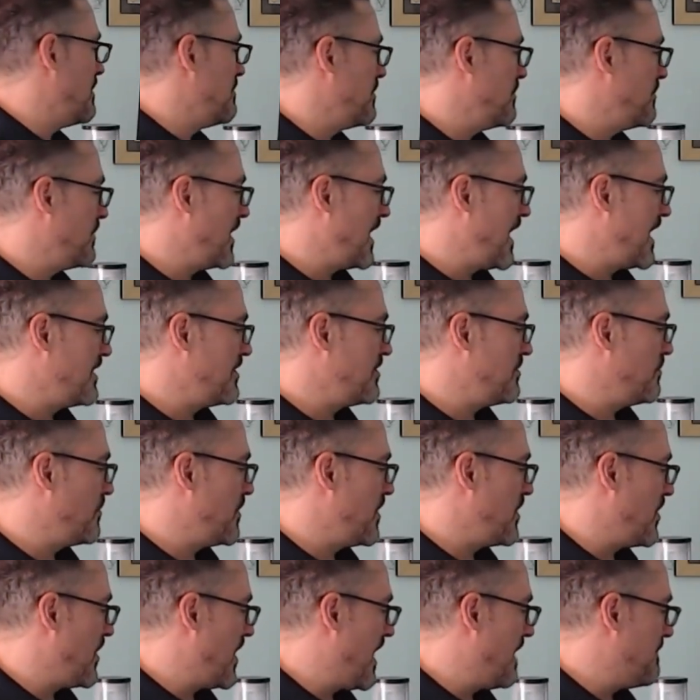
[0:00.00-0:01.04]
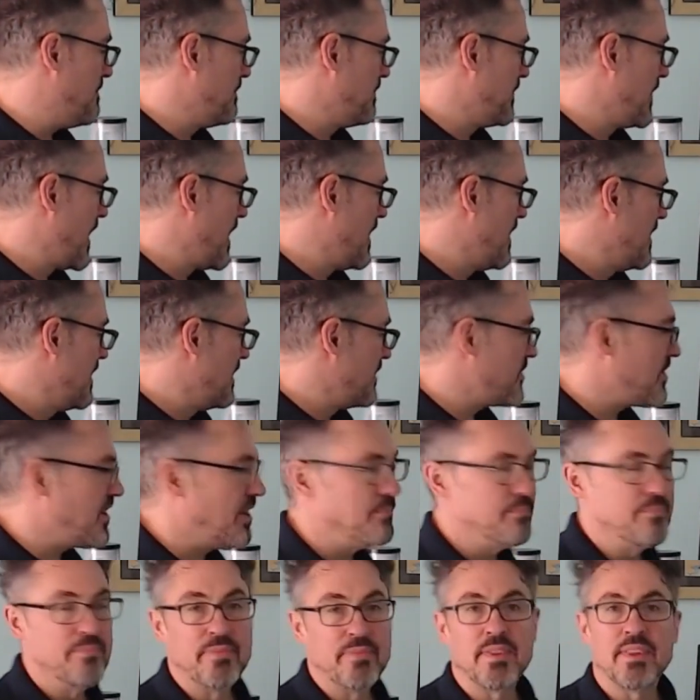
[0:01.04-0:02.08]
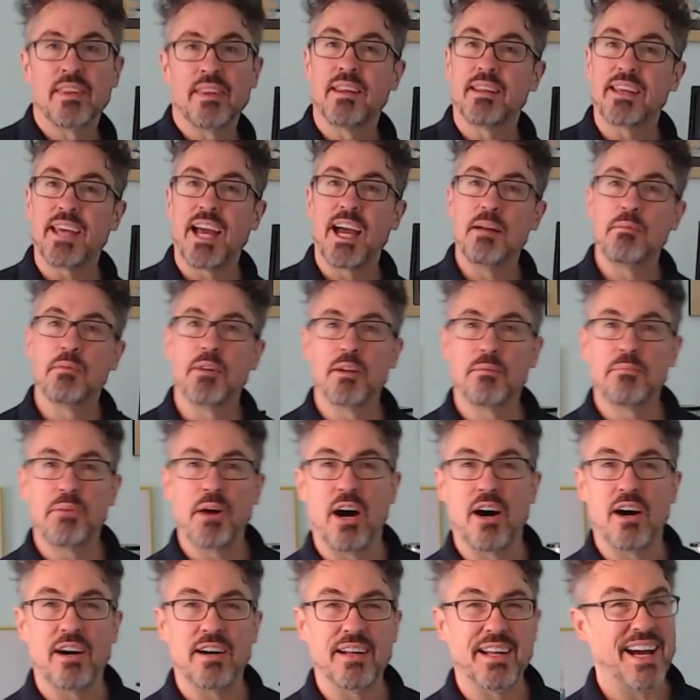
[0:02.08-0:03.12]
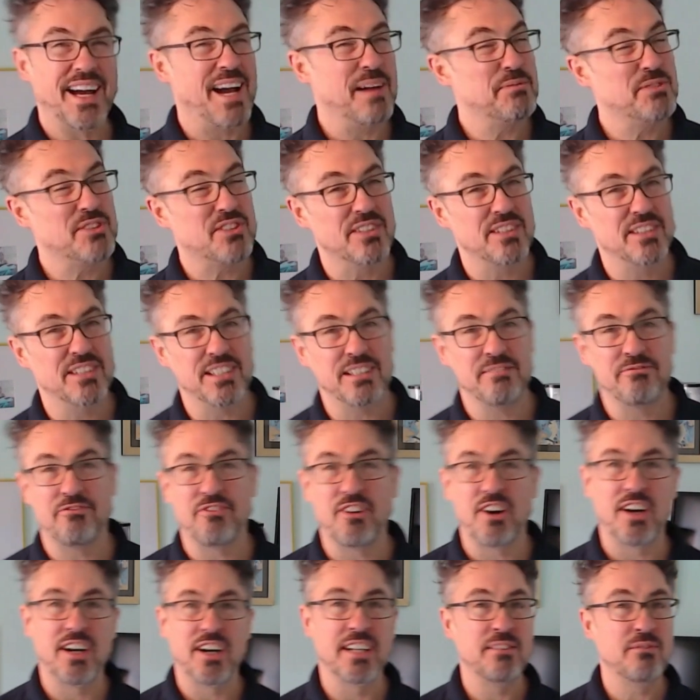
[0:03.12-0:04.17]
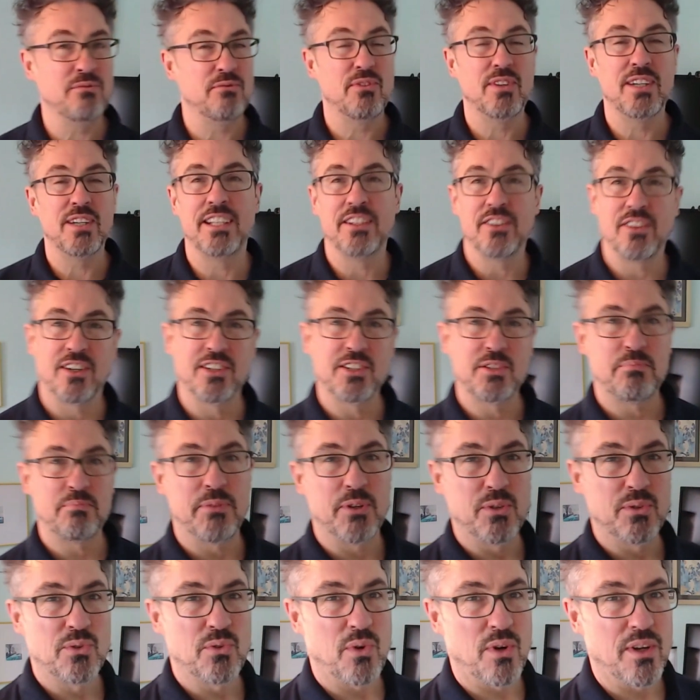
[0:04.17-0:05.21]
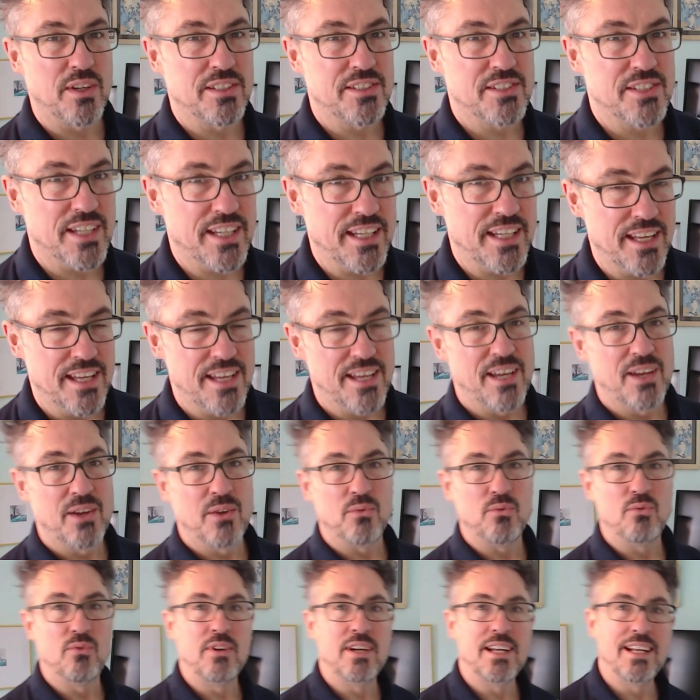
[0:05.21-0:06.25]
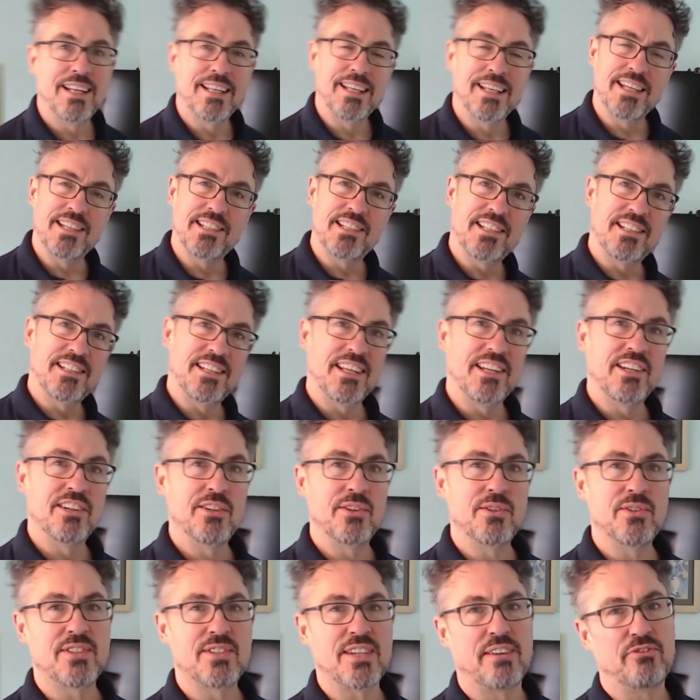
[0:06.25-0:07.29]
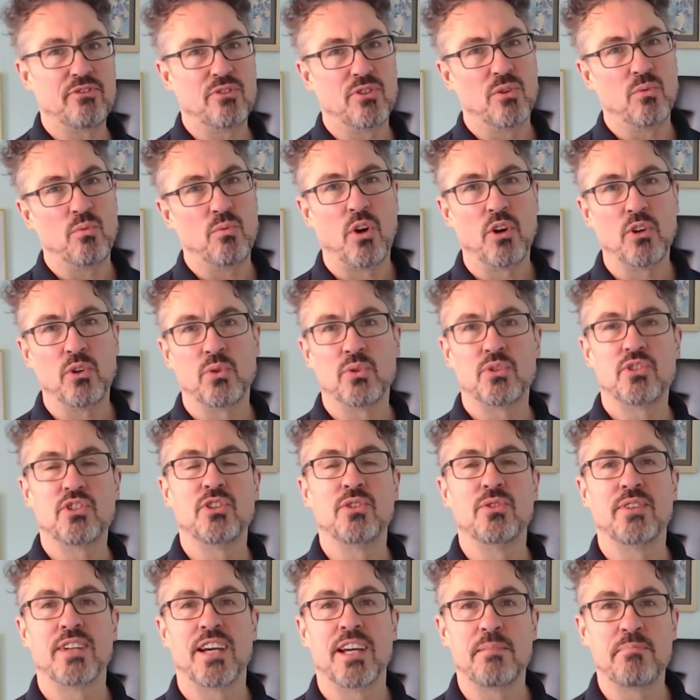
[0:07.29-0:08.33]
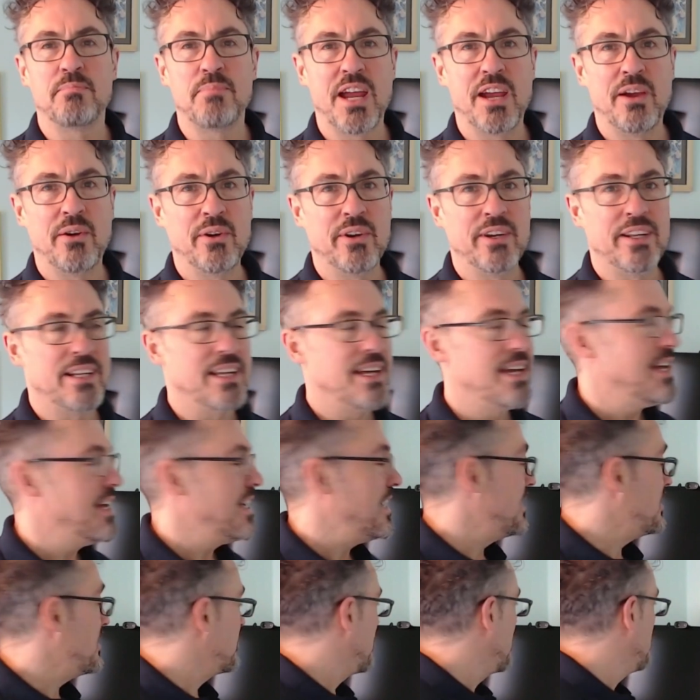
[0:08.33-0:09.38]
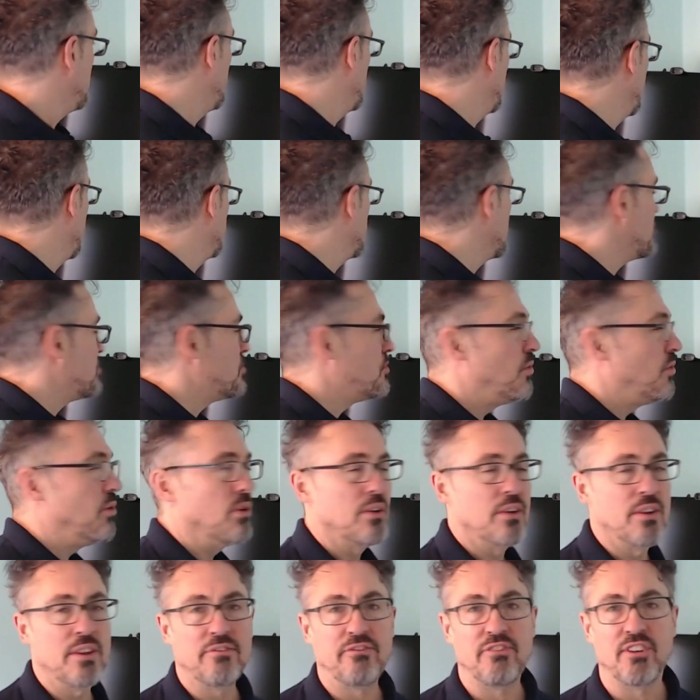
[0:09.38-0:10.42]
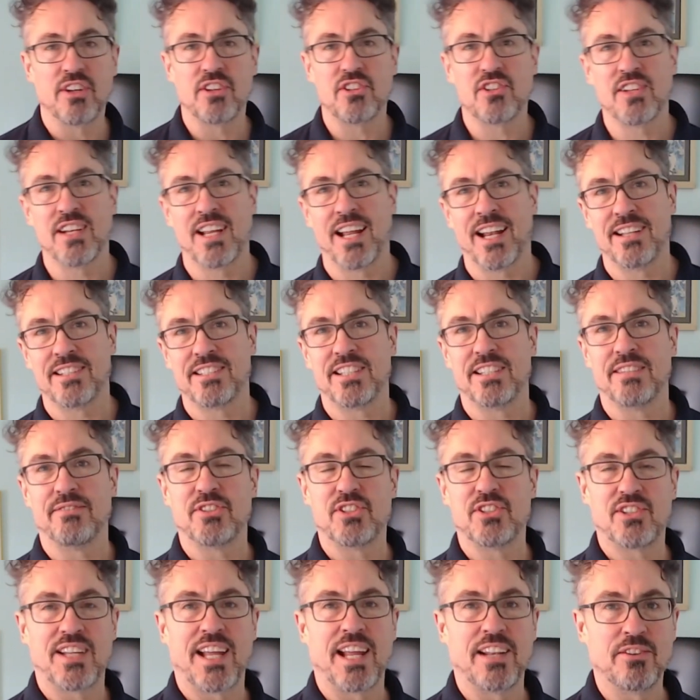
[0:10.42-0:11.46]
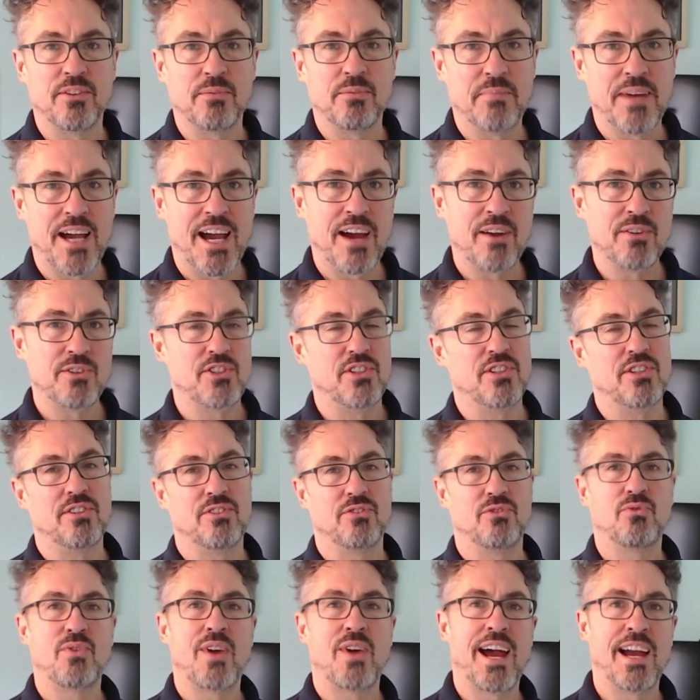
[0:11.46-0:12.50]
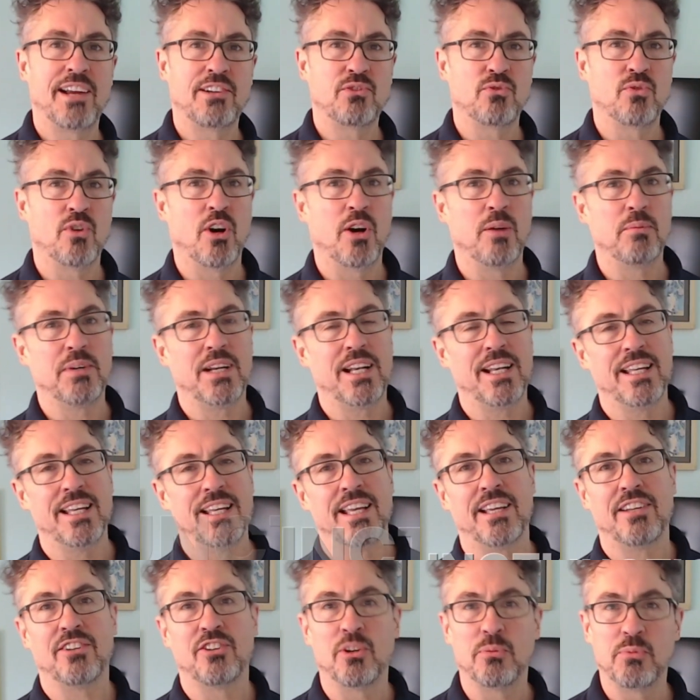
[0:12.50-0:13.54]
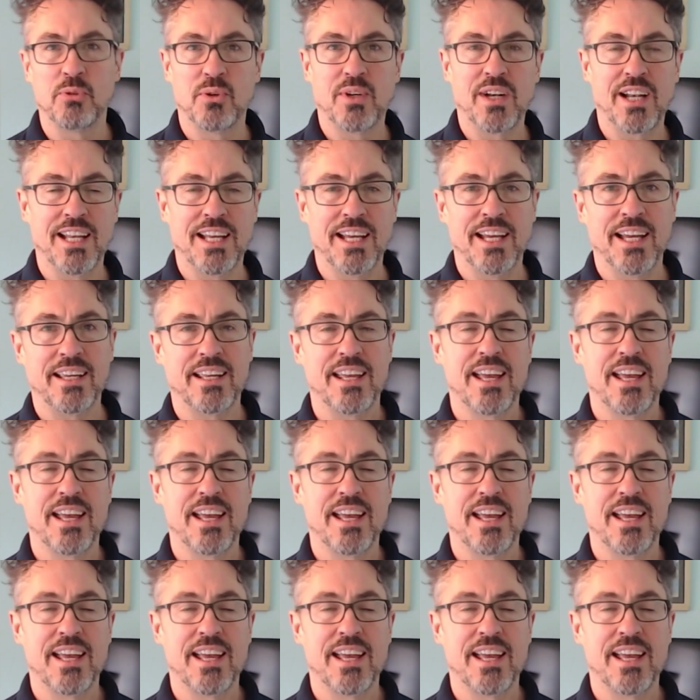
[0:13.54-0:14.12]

in relation with that. So cable apart, absolutely fine, really nice build quality, really easy to use after a 1 or 2 day period. It's got pretty much all of the functionality of a standard mouse. You can drag, drop, click, double click,